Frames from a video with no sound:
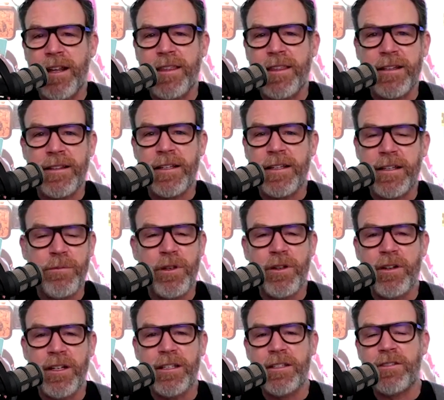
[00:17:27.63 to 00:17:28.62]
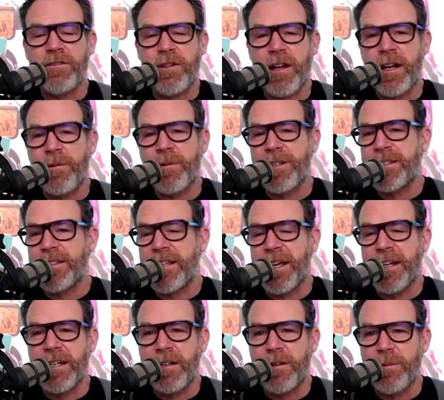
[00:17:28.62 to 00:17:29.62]
I think the community's great. I'm
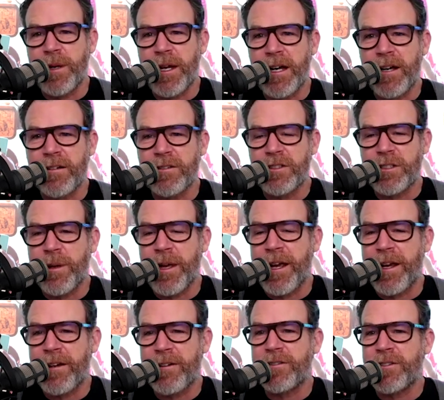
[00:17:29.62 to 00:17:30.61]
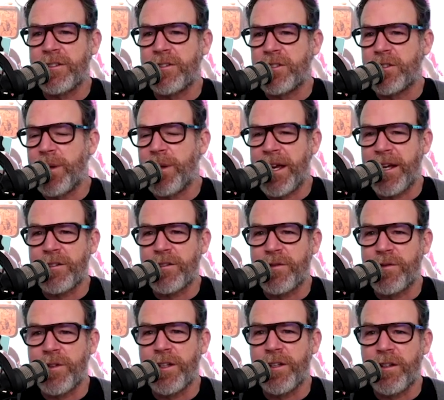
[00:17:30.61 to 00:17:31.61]
excited about Shabangers, and
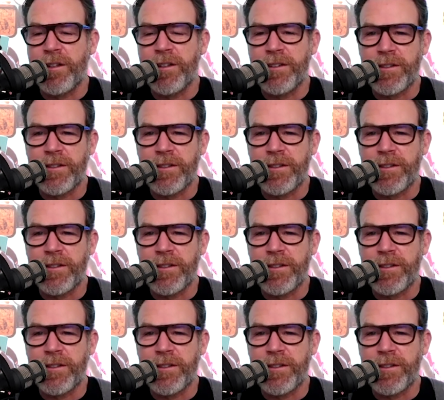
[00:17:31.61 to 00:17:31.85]
Shabangersville